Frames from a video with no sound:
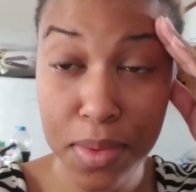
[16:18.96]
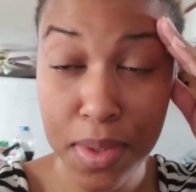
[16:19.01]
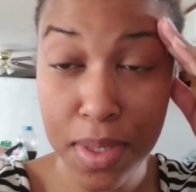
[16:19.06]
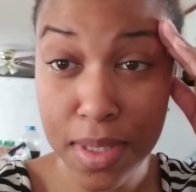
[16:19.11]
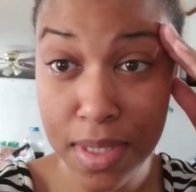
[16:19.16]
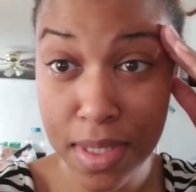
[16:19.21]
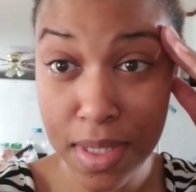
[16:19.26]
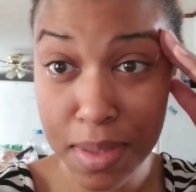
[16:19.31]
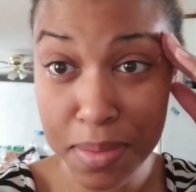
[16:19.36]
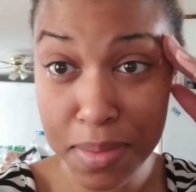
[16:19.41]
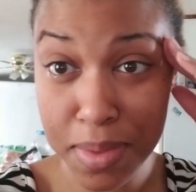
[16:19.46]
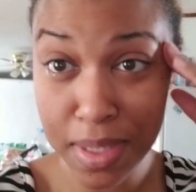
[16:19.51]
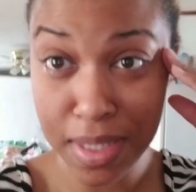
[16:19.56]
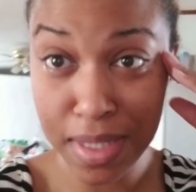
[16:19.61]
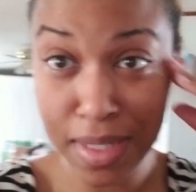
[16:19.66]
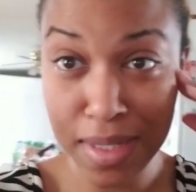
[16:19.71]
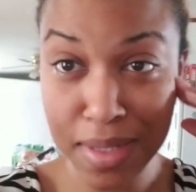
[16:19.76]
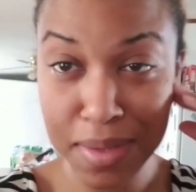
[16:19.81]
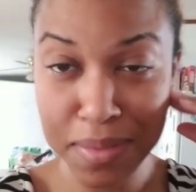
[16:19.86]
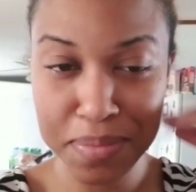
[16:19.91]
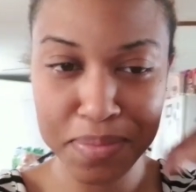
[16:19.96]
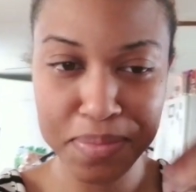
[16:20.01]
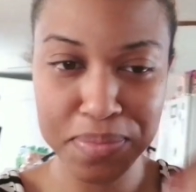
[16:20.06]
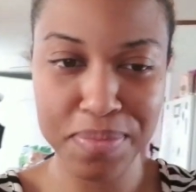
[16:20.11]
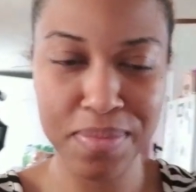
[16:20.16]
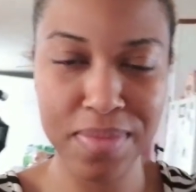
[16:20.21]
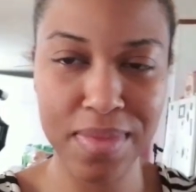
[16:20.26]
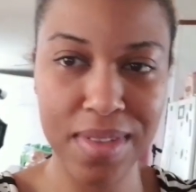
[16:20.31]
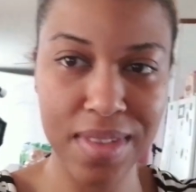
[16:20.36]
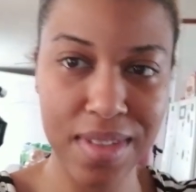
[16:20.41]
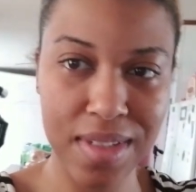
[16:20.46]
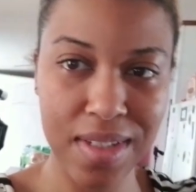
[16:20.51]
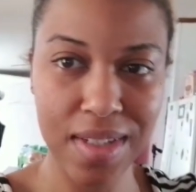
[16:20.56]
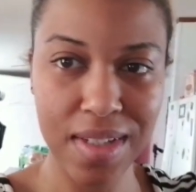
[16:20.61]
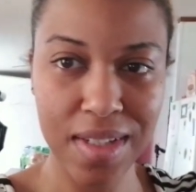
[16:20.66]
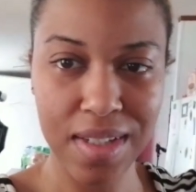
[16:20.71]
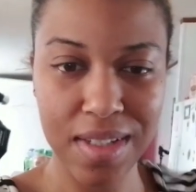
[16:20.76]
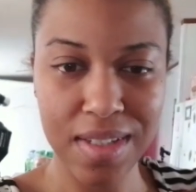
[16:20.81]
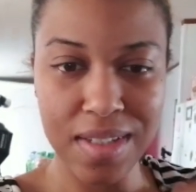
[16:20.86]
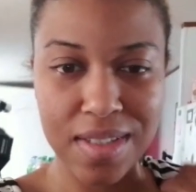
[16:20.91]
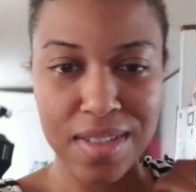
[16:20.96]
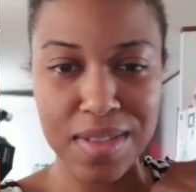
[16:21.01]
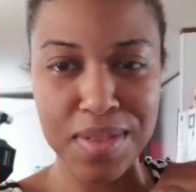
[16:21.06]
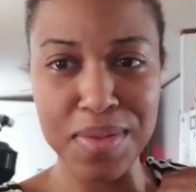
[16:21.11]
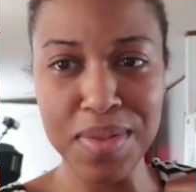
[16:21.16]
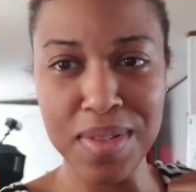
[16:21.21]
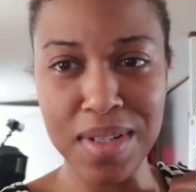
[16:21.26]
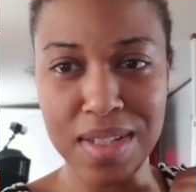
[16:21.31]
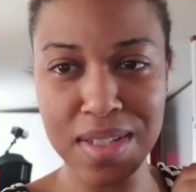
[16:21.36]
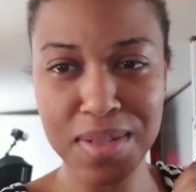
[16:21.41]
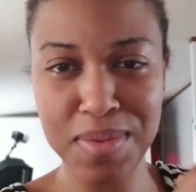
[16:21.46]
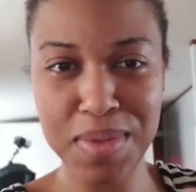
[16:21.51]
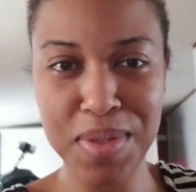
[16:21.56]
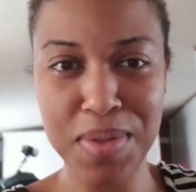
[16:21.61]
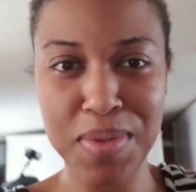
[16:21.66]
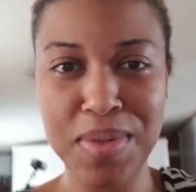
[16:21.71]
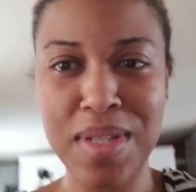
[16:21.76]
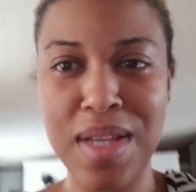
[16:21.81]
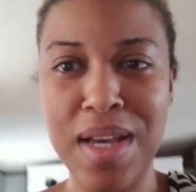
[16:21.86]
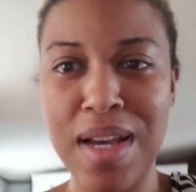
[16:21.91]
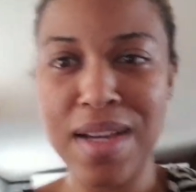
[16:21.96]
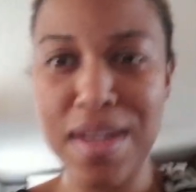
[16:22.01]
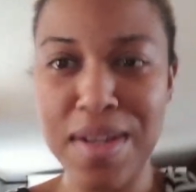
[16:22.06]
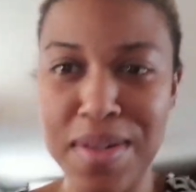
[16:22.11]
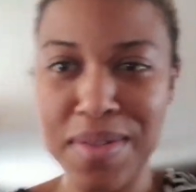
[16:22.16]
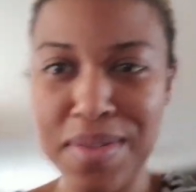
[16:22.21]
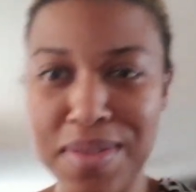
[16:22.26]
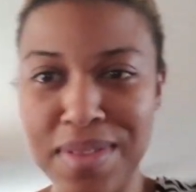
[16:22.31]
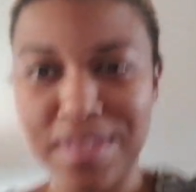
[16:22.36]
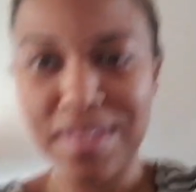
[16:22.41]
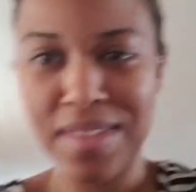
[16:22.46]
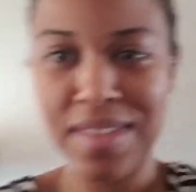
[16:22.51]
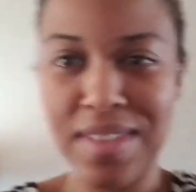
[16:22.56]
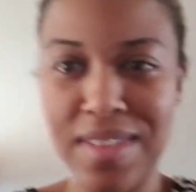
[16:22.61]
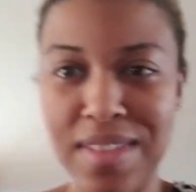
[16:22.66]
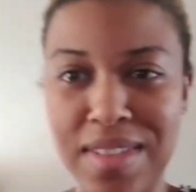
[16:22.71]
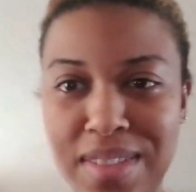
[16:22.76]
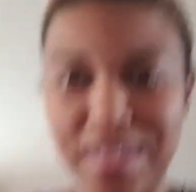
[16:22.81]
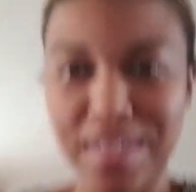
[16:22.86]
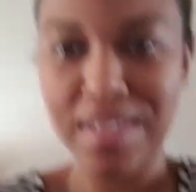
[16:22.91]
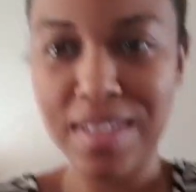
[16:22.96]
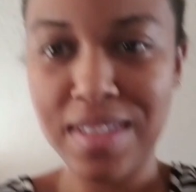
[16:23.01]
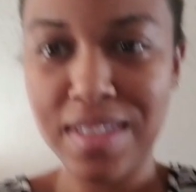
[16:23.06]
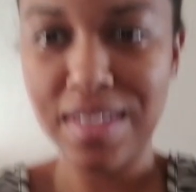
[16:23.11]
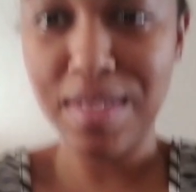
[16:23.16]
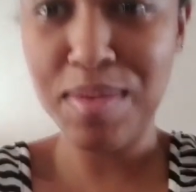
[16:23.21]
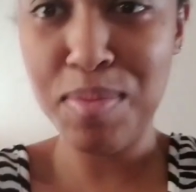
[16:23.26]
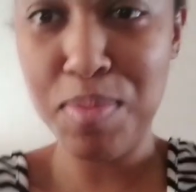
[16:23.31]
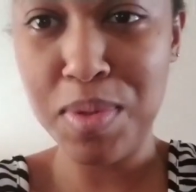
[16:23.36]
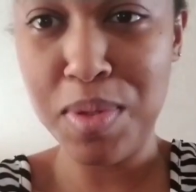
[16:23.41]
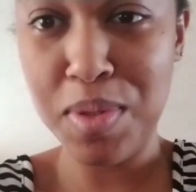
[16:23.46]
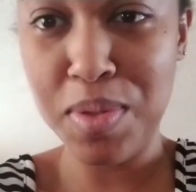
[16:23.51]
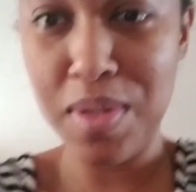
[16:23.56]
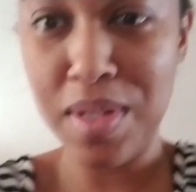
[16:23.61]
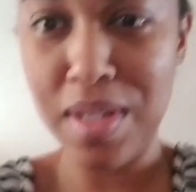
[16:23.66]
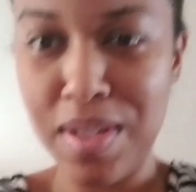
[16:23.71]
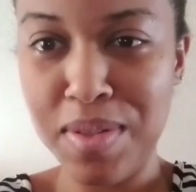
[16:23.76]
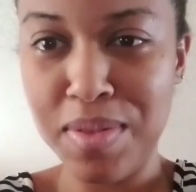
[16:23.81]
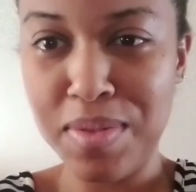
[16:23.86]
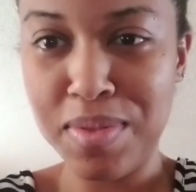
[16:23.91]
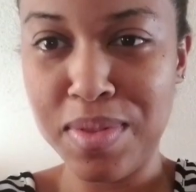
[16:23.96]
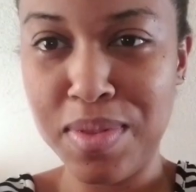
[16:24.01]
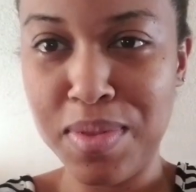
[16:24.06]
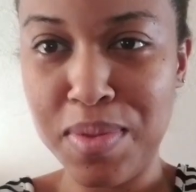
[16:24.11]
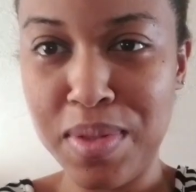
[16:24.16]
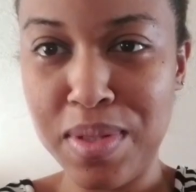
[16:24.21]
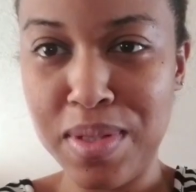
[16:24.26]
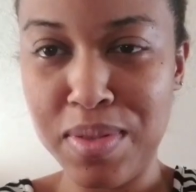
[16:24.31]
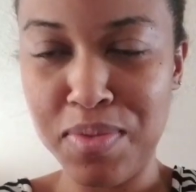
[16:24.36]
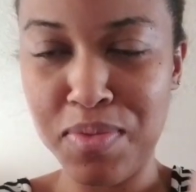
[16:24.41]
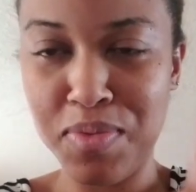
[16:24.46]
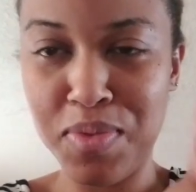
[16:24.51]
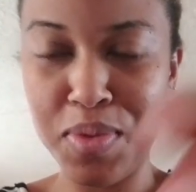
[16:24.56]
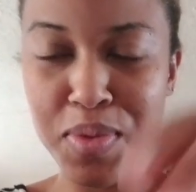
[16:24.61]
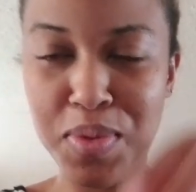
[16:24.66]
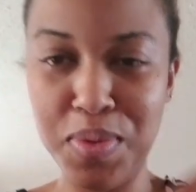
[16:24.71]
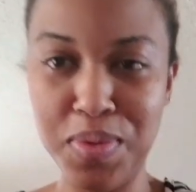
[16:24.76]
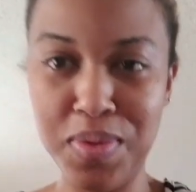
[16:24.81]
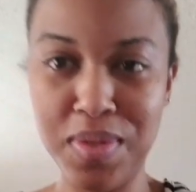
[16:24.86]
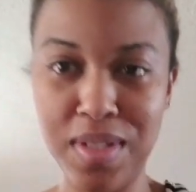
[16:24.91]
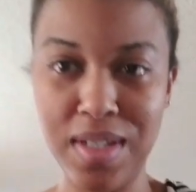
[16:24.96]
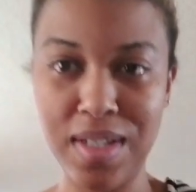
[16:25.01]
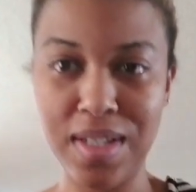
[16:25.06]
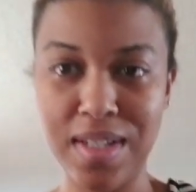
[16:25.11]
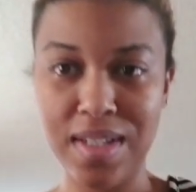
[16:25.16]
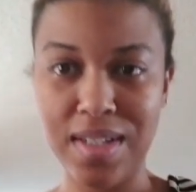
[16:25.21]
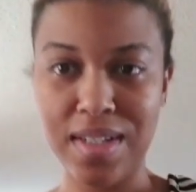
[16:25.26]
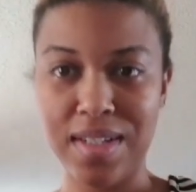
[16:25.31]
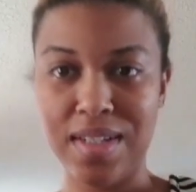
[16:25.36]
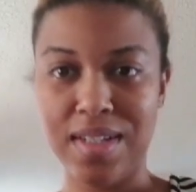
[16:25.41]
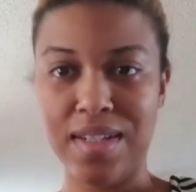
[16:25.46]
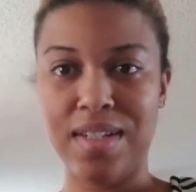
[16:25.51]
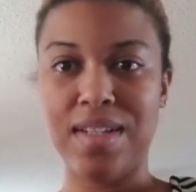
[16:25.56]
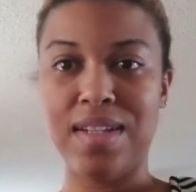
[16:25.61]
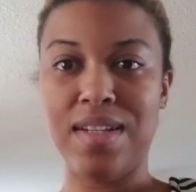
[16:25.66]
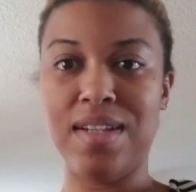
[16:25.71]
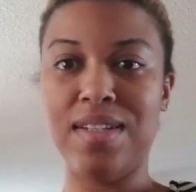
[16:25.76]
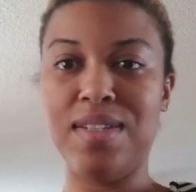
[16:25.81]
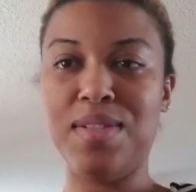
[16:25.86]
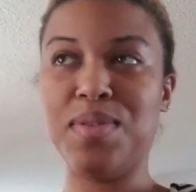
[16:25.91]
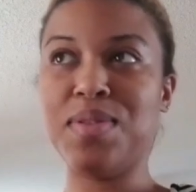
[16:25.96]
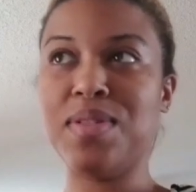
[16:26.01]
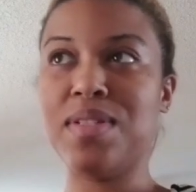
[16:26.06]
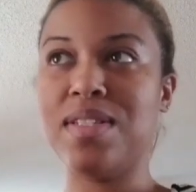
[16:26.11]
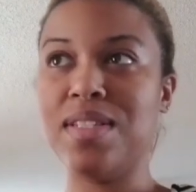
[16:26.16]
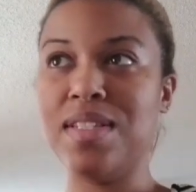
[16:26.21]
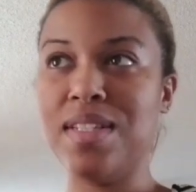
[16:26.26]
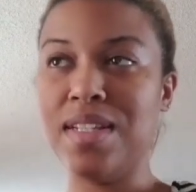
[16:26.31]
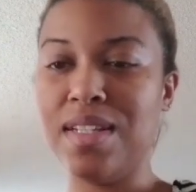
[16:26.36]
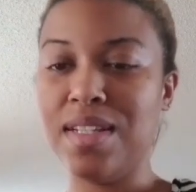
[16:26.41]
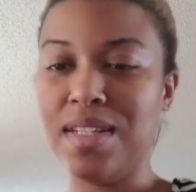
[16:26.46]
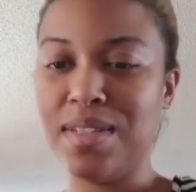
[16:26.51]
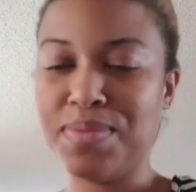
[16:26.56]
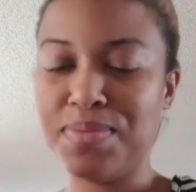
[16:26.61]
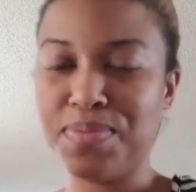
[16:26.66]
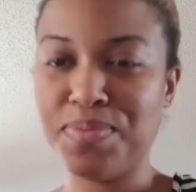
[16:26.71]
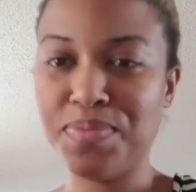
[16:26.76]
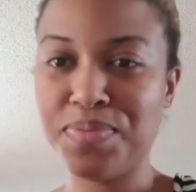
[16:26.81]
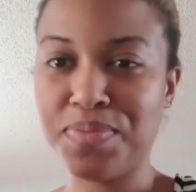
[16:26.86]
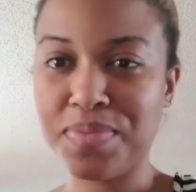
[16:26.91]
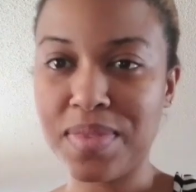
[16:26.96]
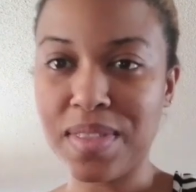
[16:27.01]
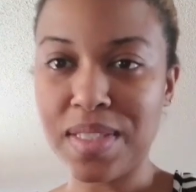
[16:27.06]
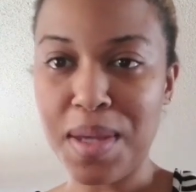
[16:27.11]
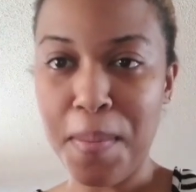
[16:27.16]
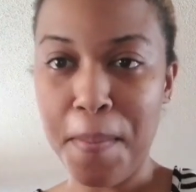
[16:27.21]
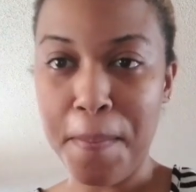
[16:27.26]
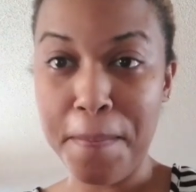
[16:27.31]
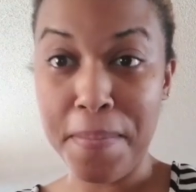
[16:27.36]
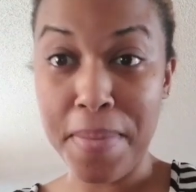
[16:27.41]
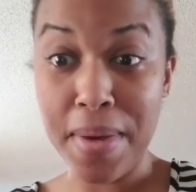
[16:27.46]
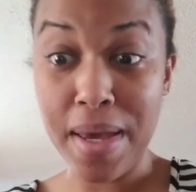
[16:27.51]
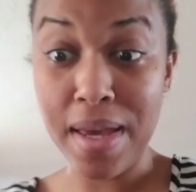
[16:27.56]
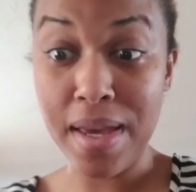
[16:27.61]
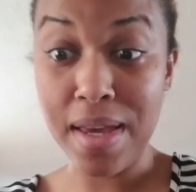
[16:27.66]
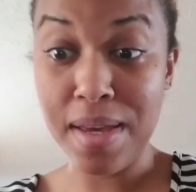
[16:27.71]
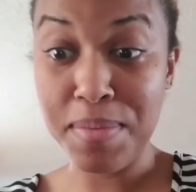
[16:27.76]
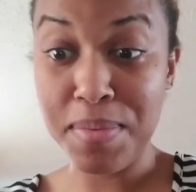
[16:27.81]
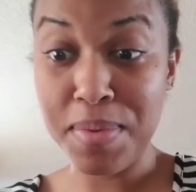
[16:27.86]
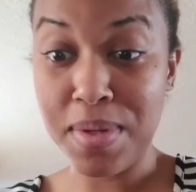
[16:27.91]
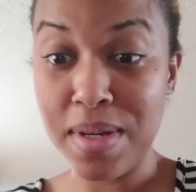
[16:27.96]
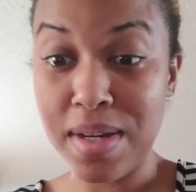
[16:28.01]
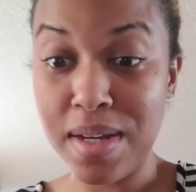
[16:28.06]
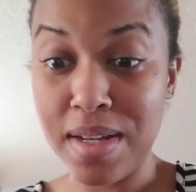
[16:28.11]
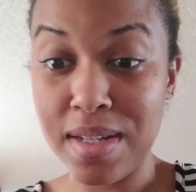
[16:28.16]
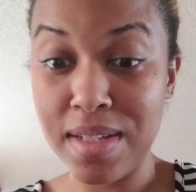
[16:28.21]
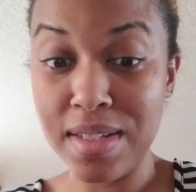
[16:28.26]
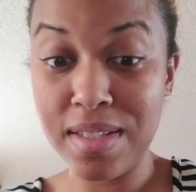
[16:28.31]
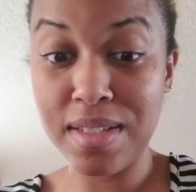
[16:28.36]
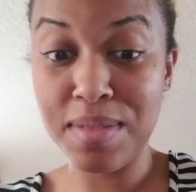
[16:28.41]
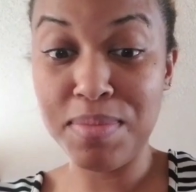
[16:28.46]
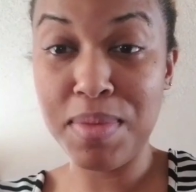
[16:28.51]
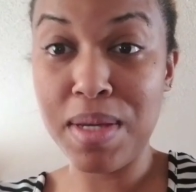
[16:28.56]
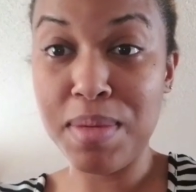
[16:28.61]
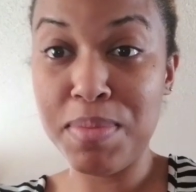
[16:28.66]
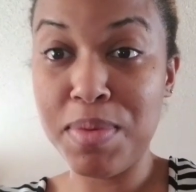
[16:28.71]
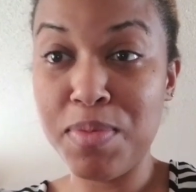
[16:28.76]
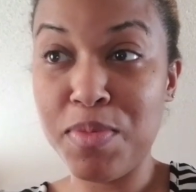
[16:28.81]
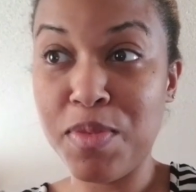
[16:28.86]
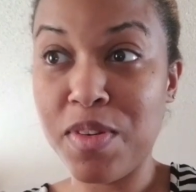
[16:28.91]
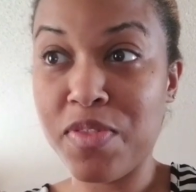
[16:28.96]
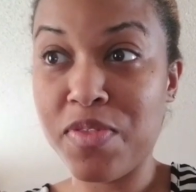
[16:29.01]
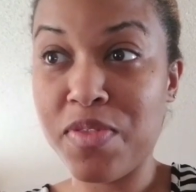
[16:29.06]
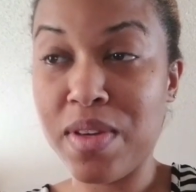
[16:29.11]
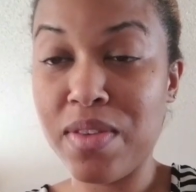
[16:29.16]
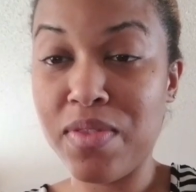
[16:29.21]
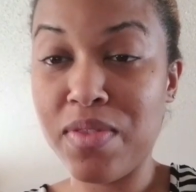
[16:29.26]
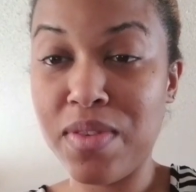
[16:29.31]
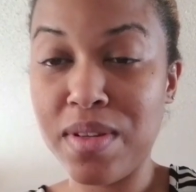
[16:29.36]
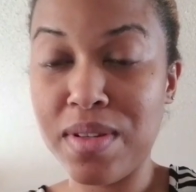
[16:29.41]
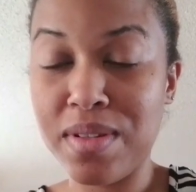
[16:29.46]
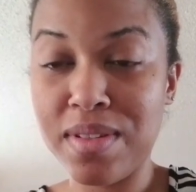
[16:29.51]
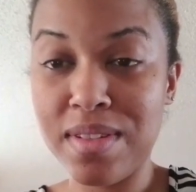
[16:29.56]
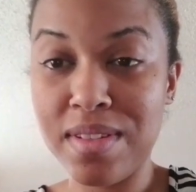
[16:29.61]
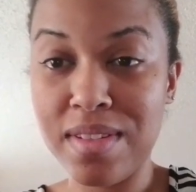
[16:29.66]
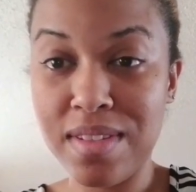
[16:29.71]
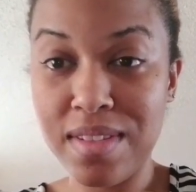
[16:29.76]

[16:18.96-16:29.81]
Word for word: What's up, team? So you guys, I'm so tired. I'll put you down so we eat some food. As you can see, babe, you guys, he made me my favorite,